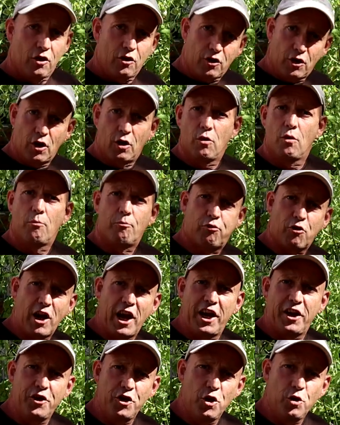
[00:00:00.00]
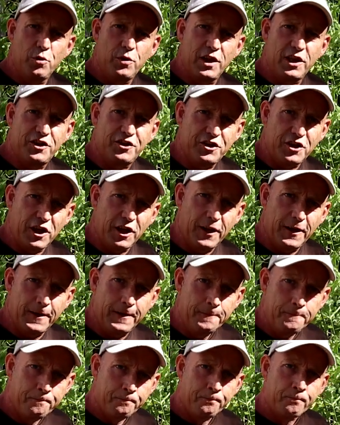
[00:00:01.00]
you know, brand new this
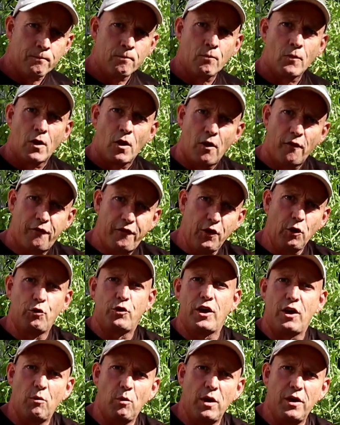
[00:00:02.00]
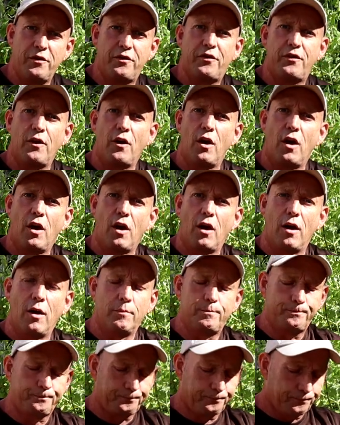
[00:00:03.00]
year, filled it with uh,
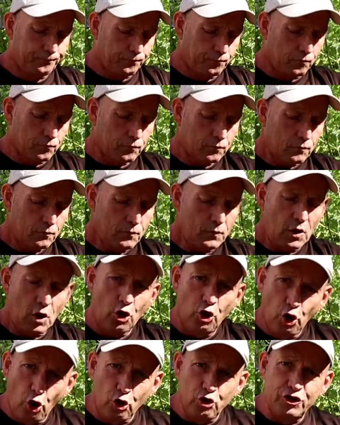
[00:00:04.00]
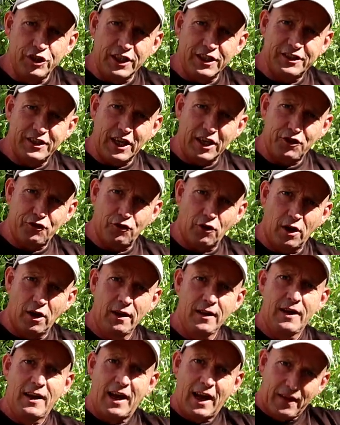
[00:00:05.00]
logs, et cetera,
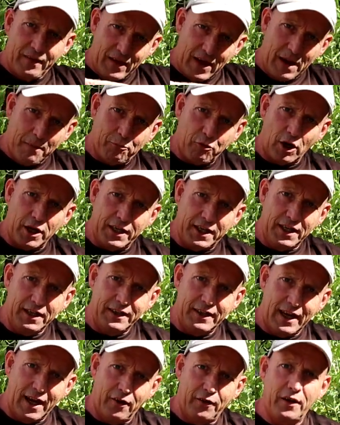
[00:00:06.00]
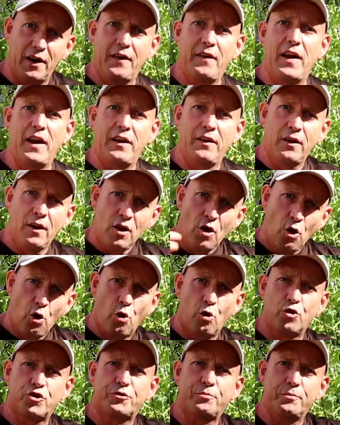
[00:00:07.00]
and they're breaking down, and then
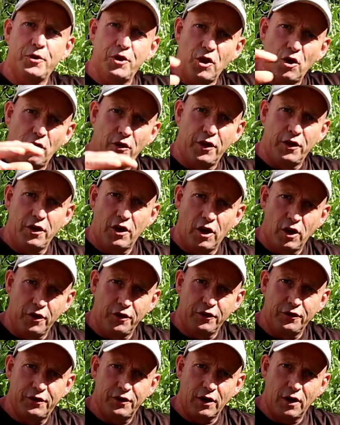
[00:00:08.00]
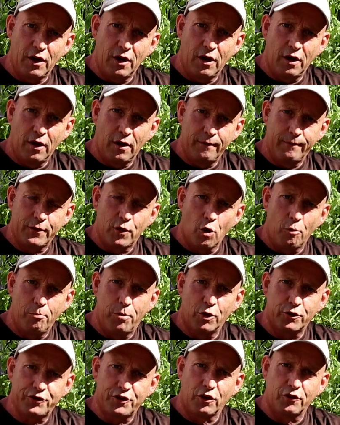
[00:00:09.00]
horse manure and, and uh,
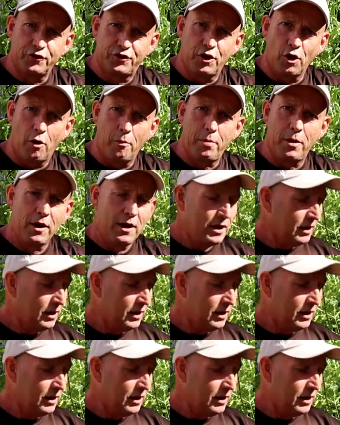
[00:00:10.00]
compost on top.